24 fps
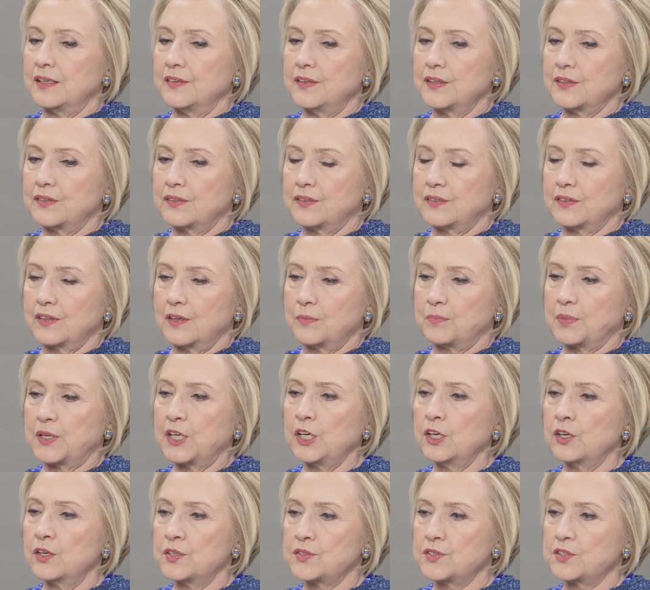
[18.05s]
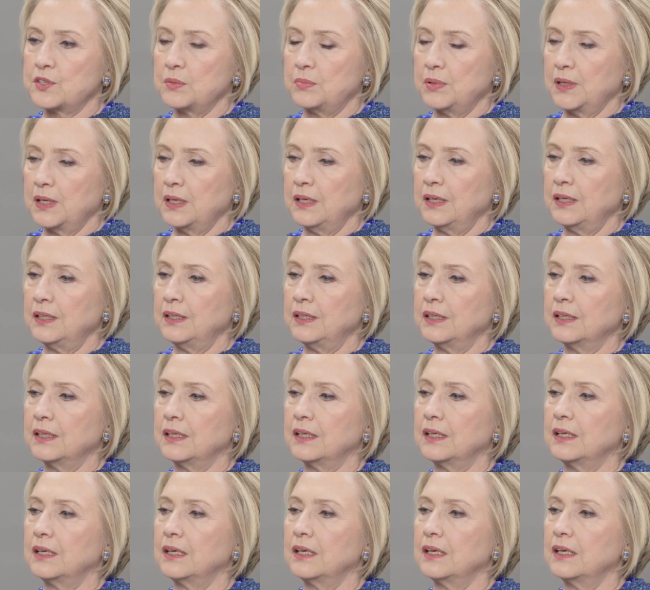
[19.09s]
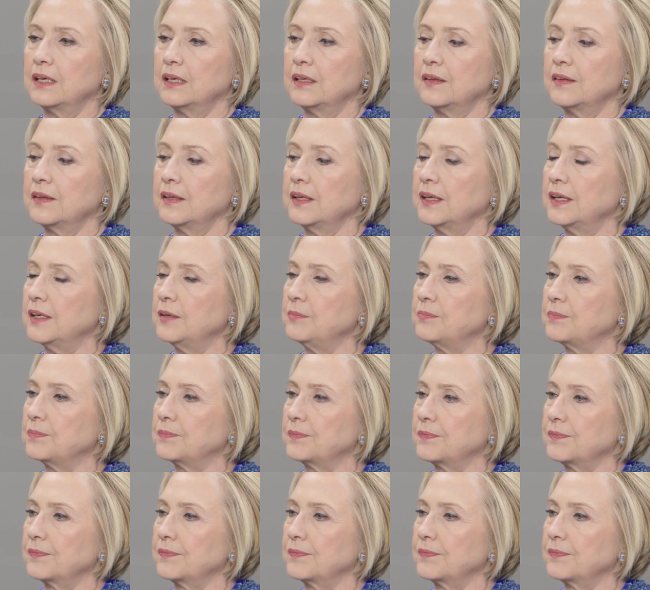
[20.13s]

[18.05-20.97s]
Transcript: this appears to be the